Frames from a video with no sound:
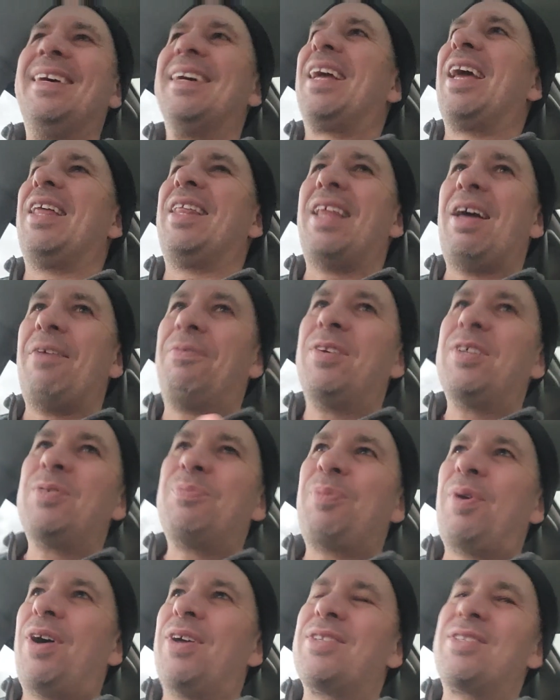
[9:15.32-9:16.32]
Okay, that first
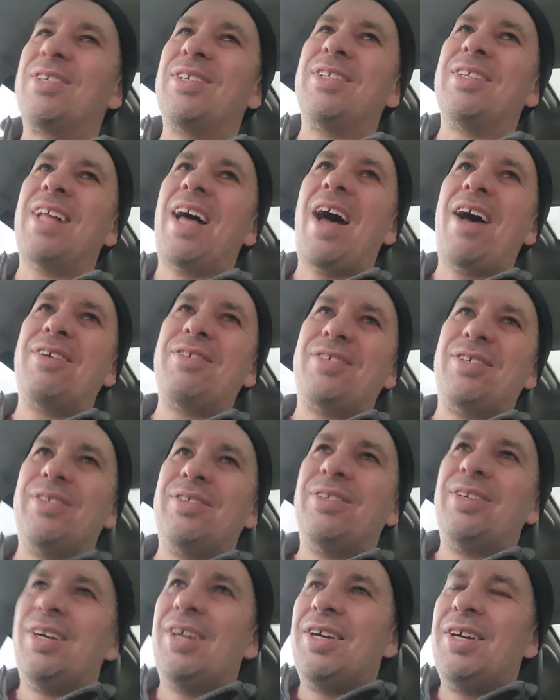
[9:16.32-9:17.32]
sponsor allows
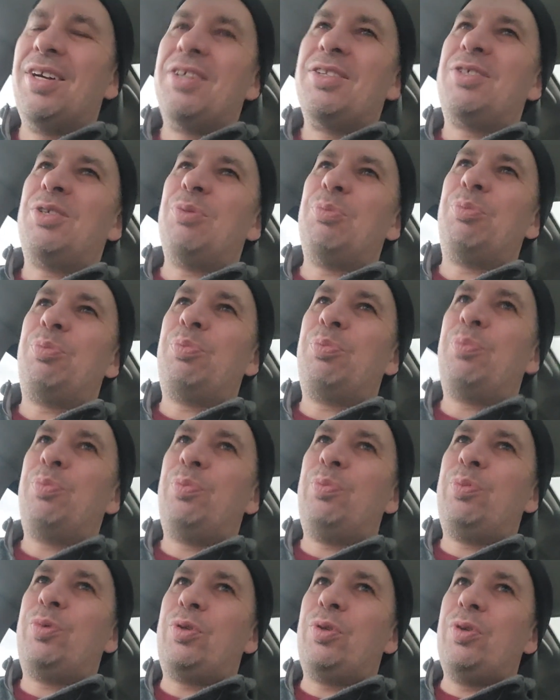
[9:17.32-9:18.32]
you to
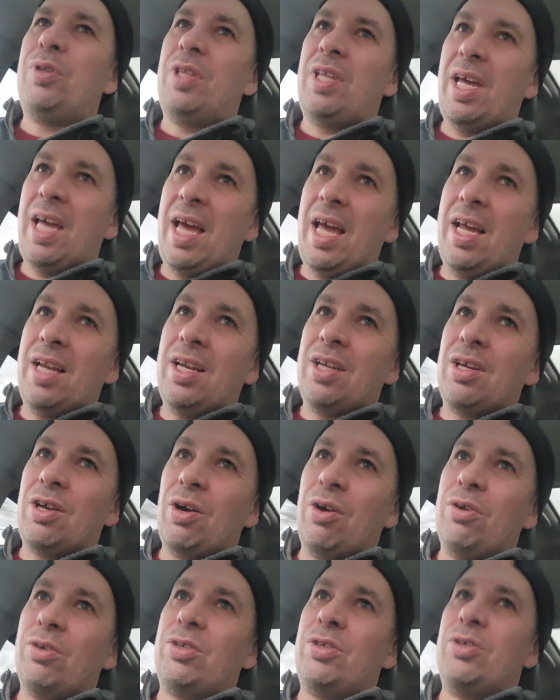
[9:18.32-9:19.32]
to then
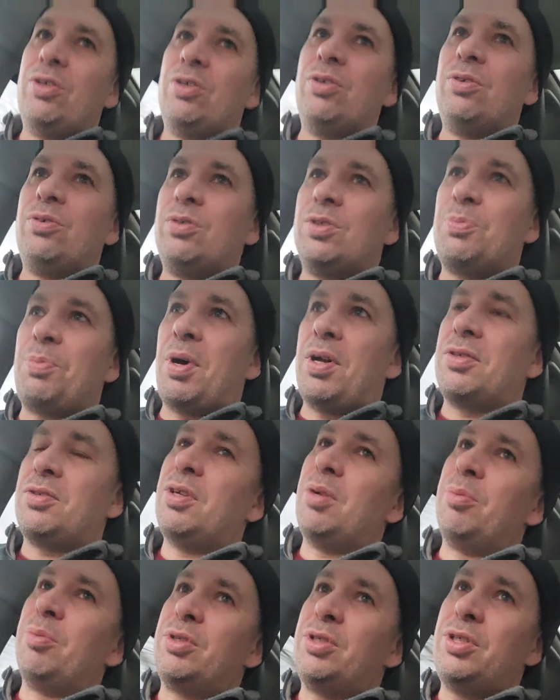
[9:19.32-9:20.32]
go to sponsor
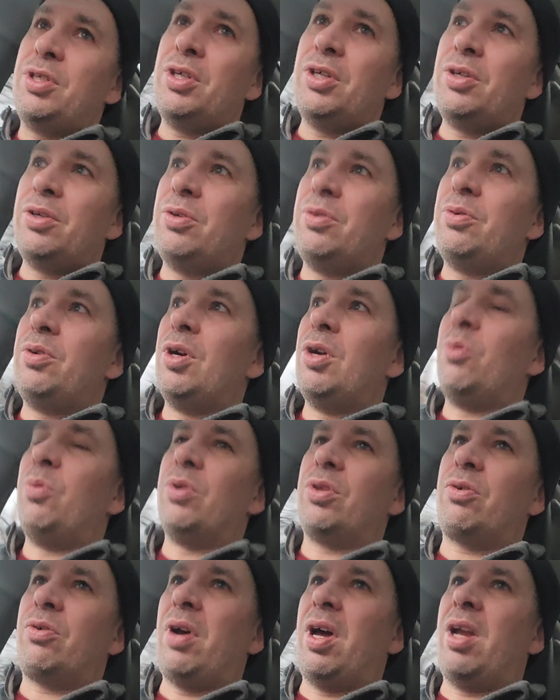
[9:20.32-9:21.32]
number two
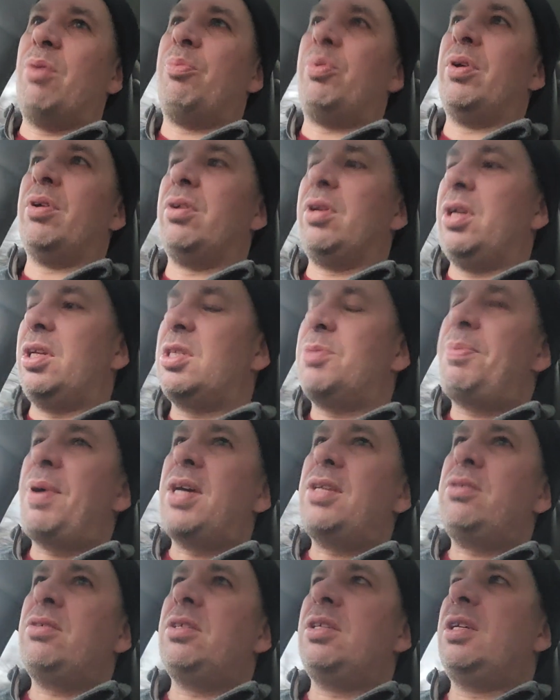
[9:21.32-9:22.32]
with credibility,
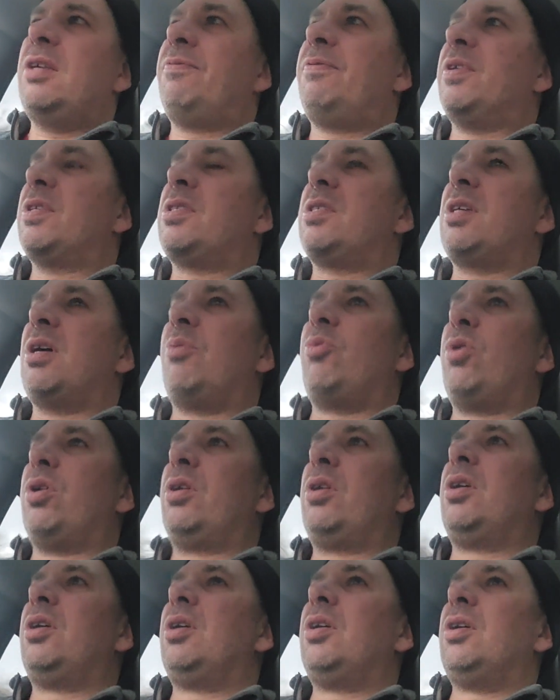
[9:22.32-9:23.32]
especially if it's
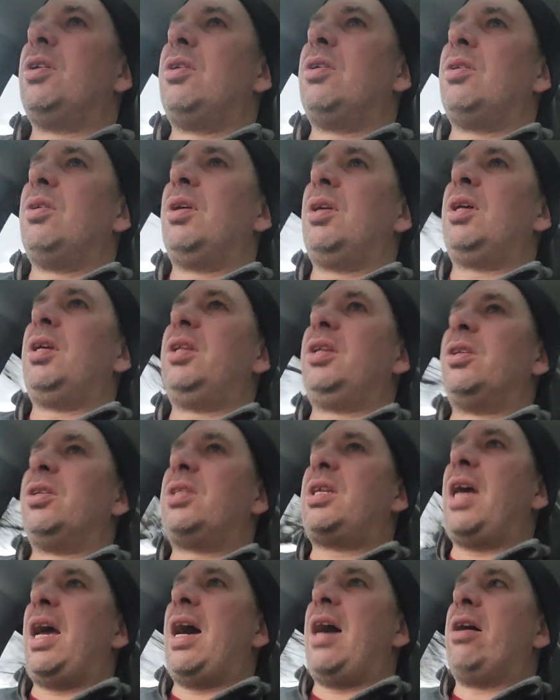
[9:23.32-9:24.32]
someone in your
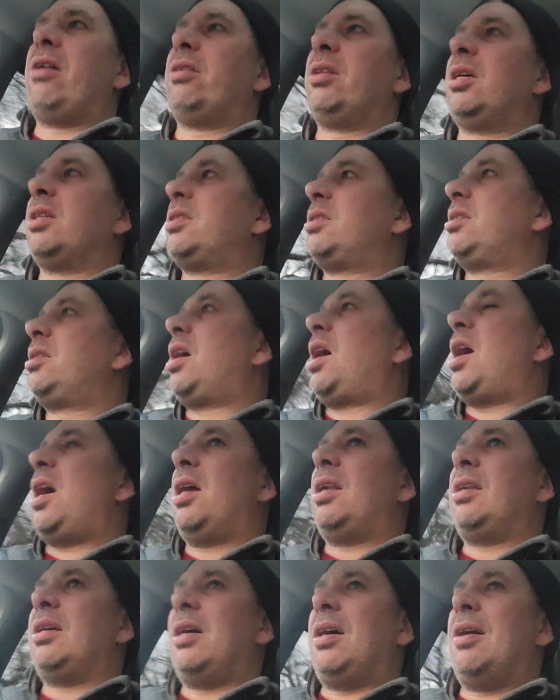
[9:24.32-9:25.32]
town that's
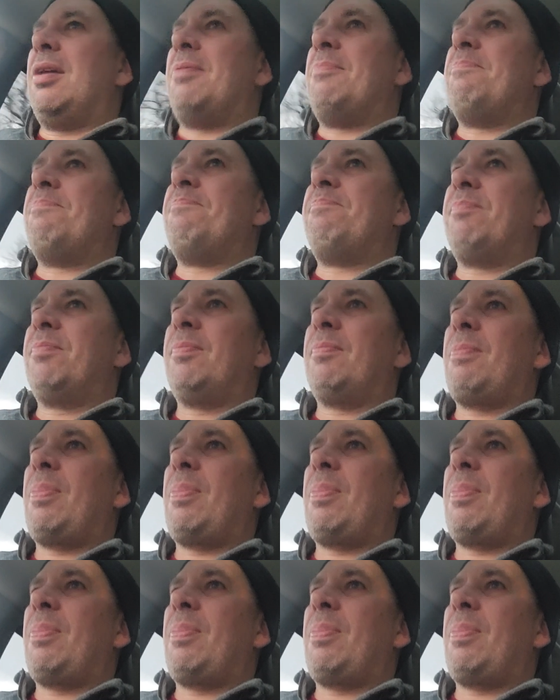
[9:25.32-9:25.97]
not. Um,